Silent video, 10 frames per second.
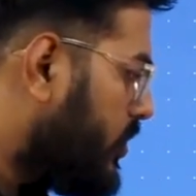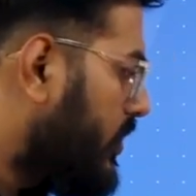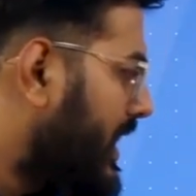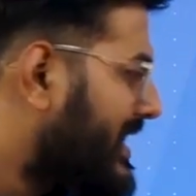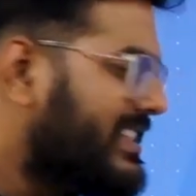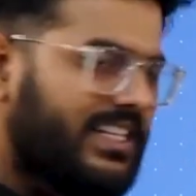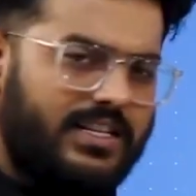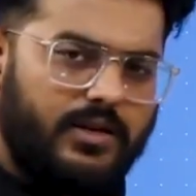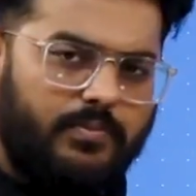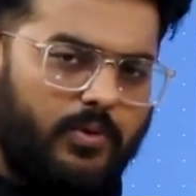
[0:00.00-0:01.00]
let's say
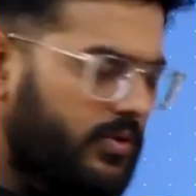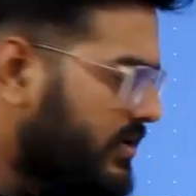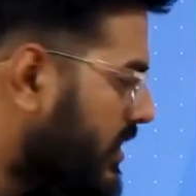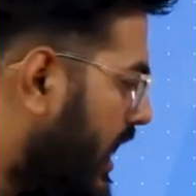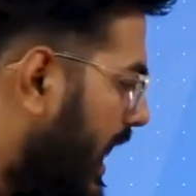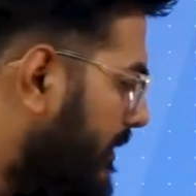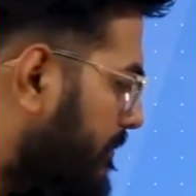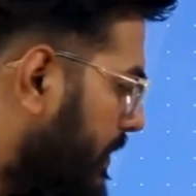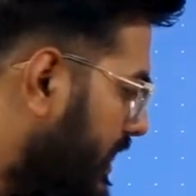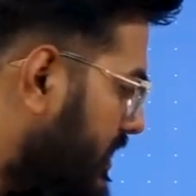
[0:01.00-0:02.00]
suppose I
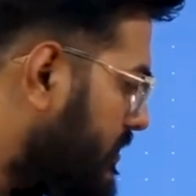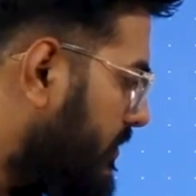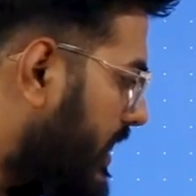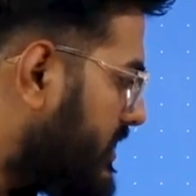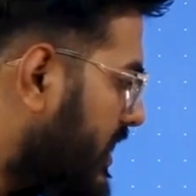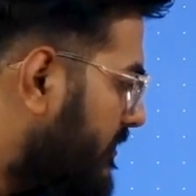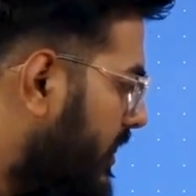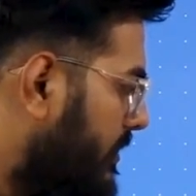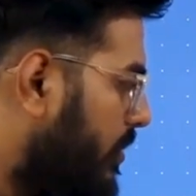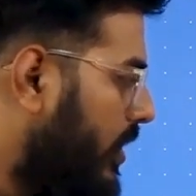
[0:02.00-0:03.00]
have placed myself
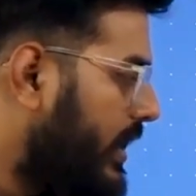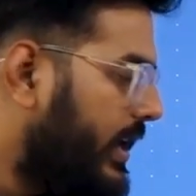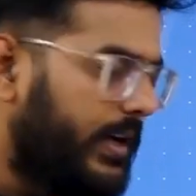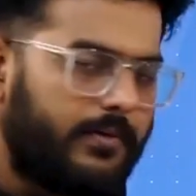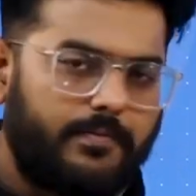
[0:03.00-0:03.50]
in ball A.